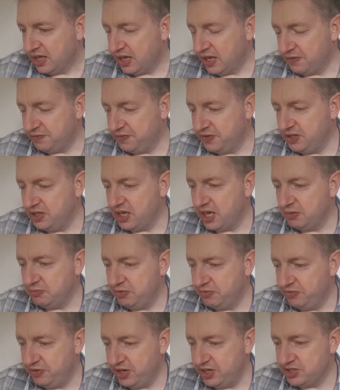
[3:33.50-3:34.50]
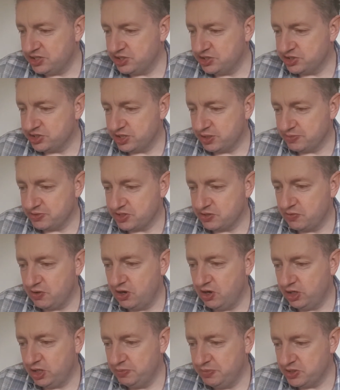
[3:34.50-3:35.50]
I feel like with relationships, there
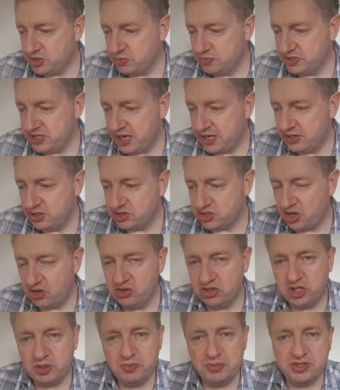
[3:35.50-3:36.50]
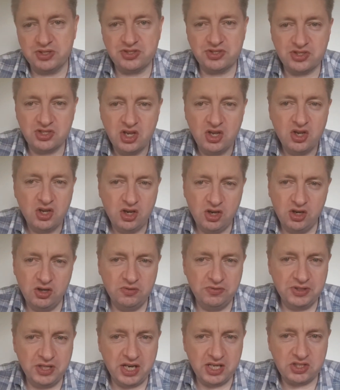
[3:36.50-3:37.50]
could be some tense arguments
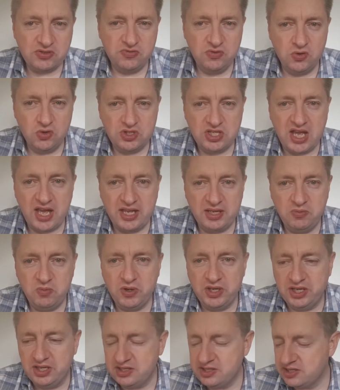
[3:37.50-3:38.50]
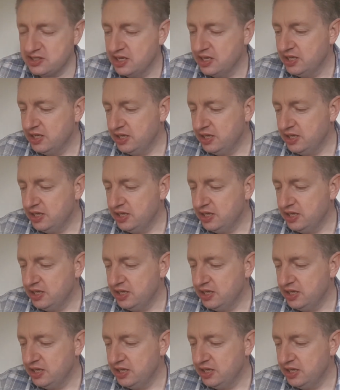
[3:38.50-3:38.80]
over the next 4 to 8 weeks,